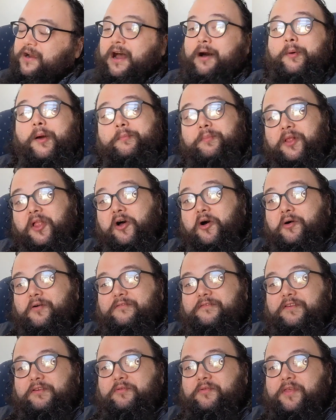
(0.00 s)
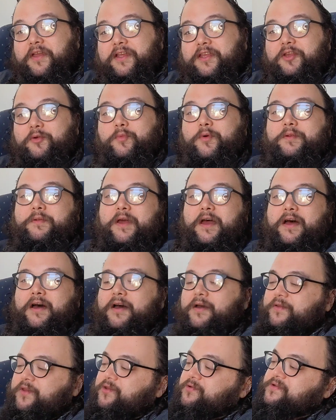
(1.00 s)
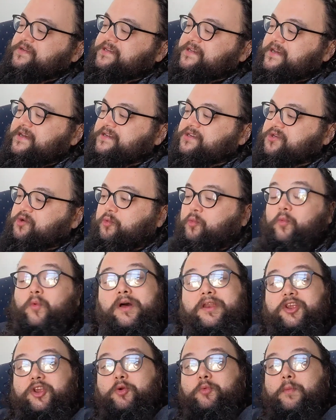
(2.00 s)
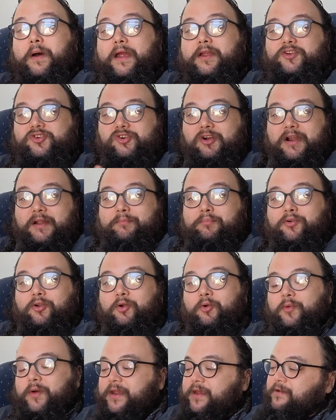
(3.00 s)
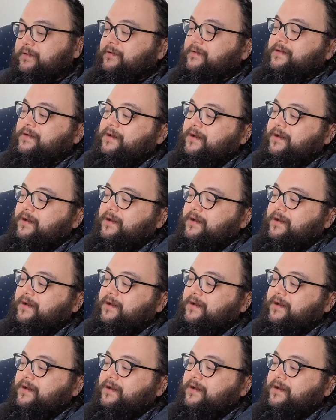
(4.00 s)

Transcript: comment below if you think you would use this, or what you might try to brew in it.